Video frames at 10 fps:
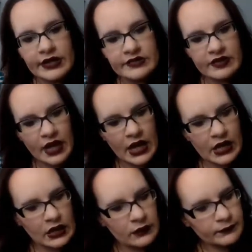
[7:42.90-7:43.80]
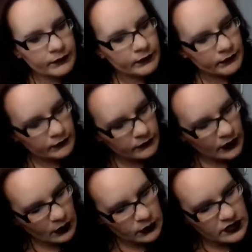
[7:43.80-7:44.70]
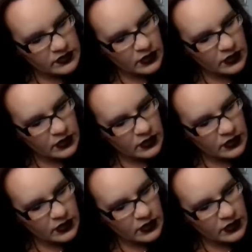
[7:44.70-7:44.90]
it's a. I want to